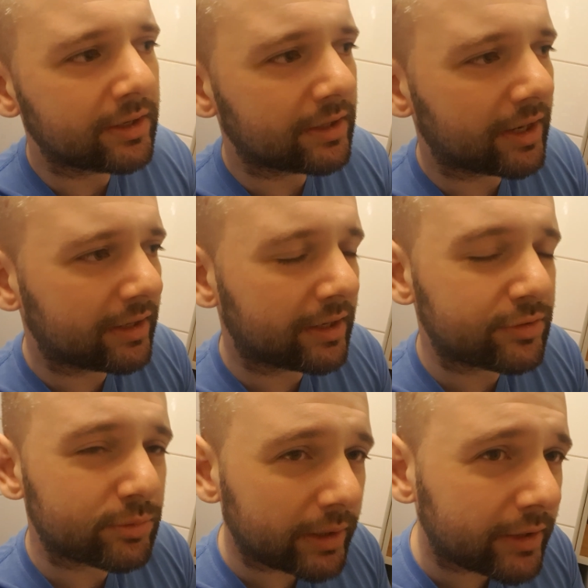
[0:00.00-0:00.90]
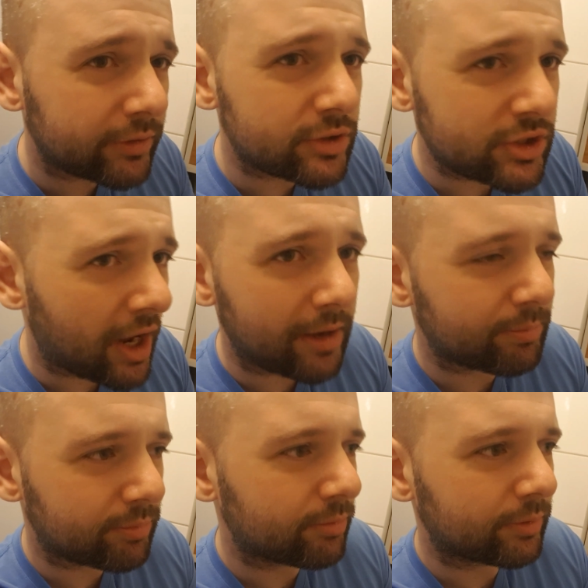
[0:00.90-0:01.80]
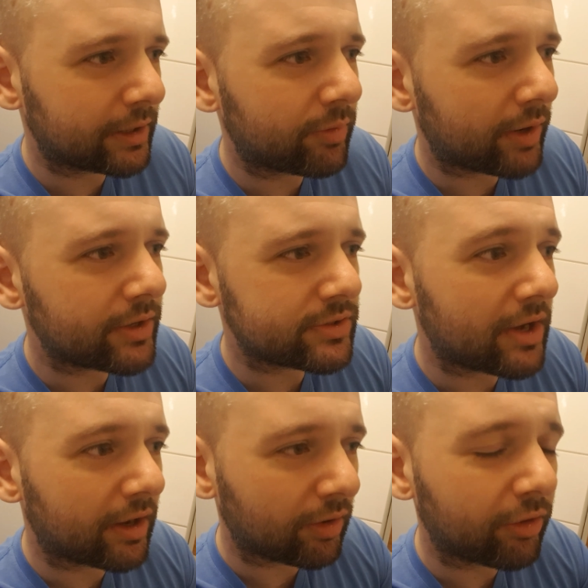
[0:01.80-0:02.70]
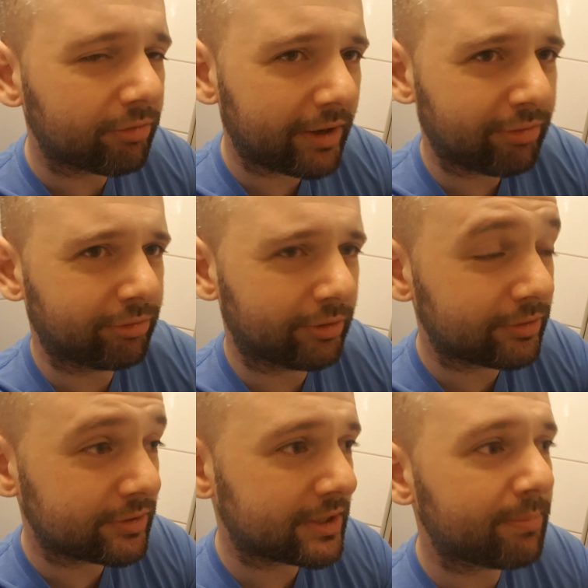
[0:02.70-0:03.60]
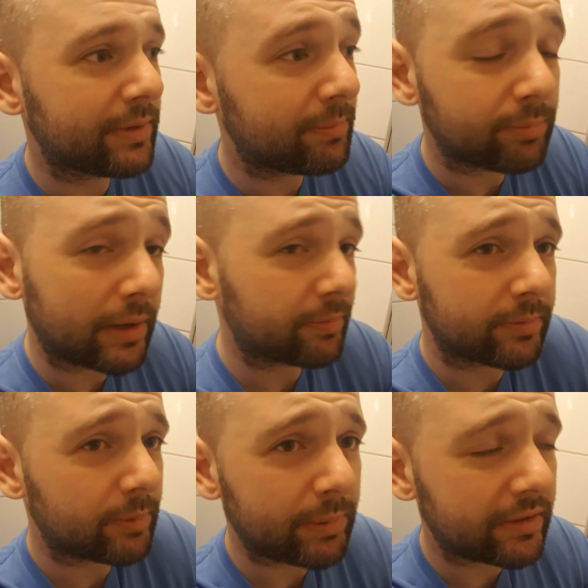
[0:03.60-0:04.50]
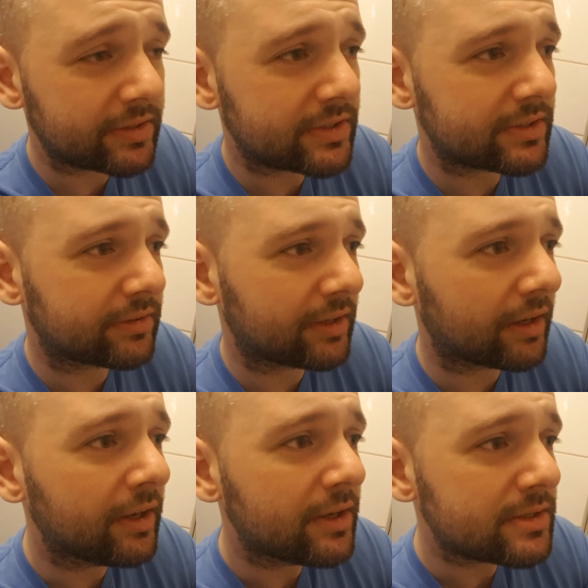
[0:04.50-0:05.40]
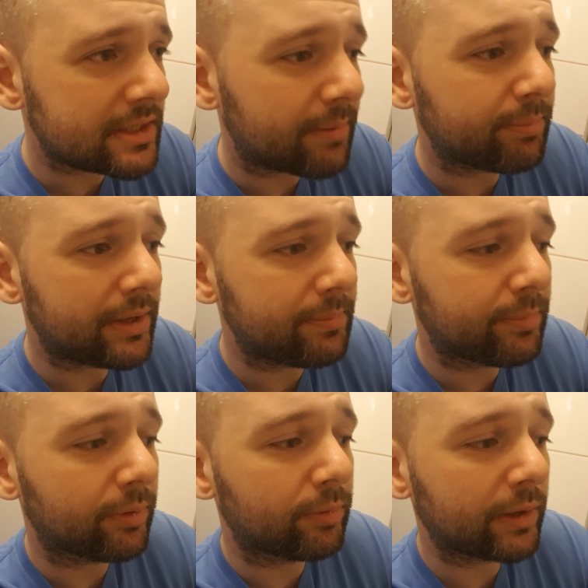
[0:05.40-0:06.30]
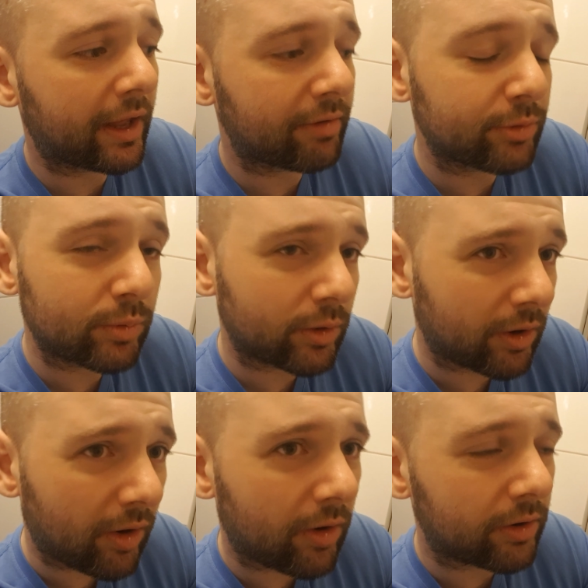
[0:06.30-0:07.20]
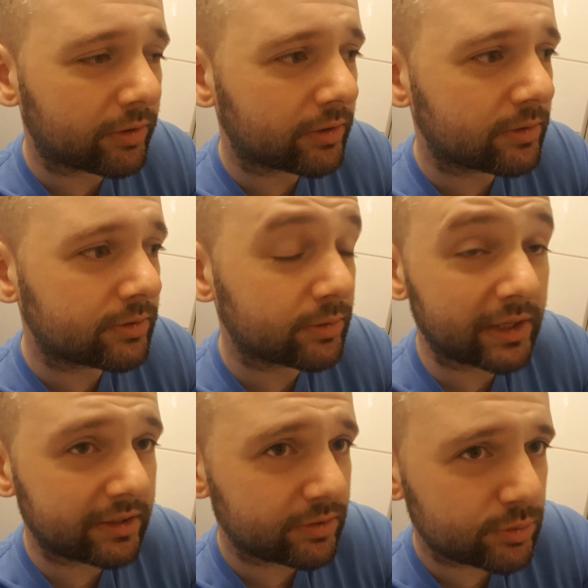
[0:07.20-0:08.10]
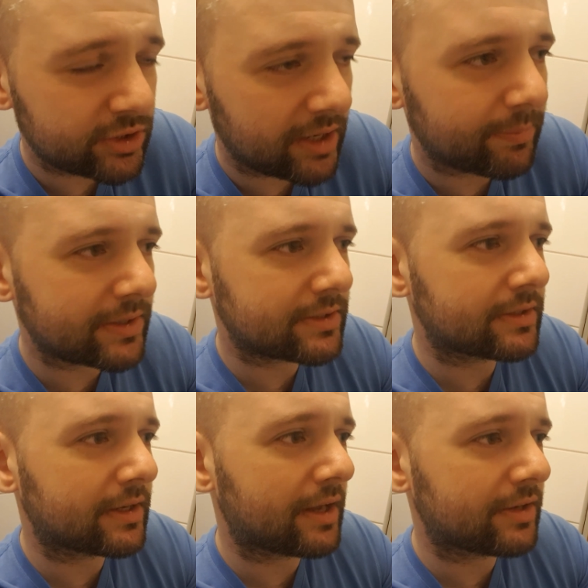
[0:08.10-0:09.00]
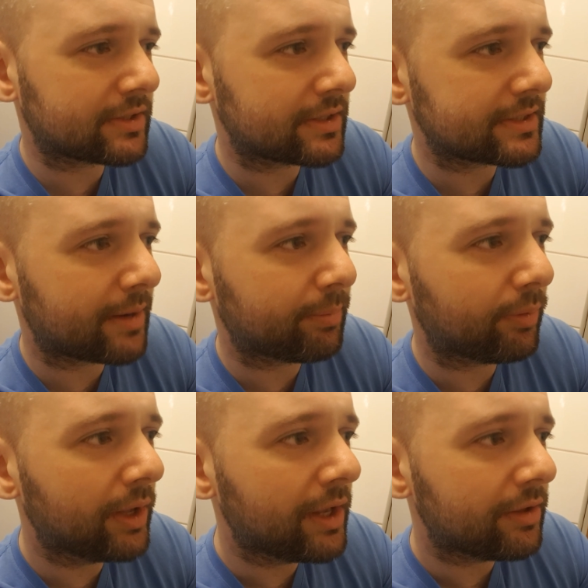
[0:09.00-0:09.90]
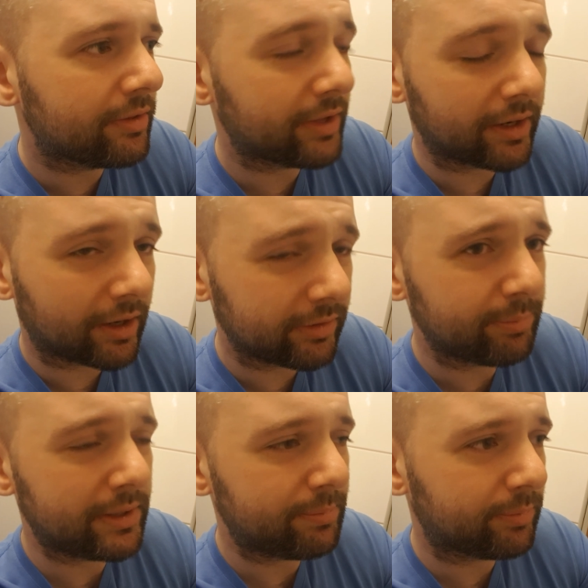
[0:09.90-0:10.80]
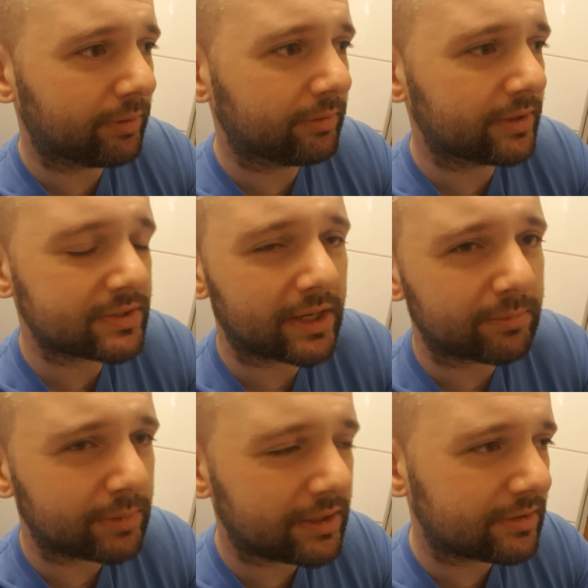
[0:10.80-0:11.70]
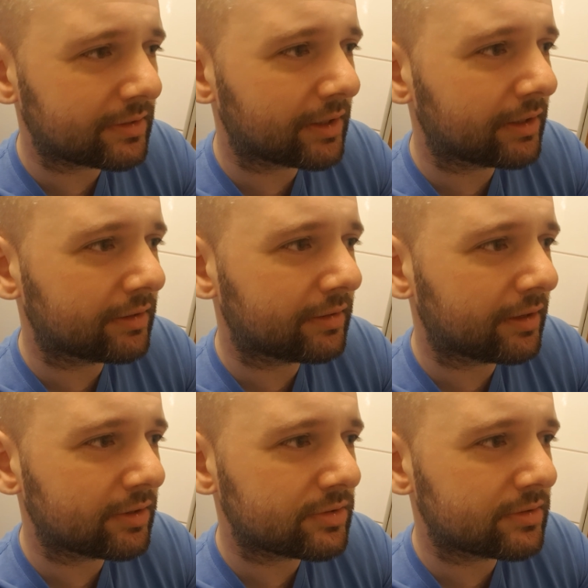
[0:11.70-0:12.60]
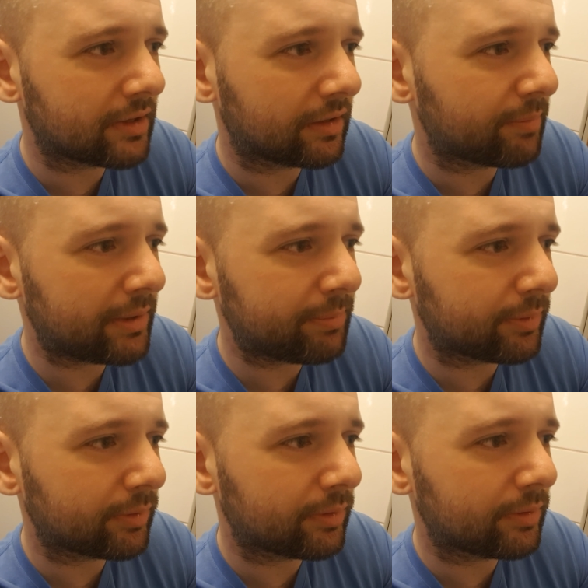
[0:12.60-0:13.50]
getting into really good shape requires a lot of effort. Some people, and I mean, this is the thing, some people will have to work harder to get into shape, as an example, than other people. Does that mean that they're like the people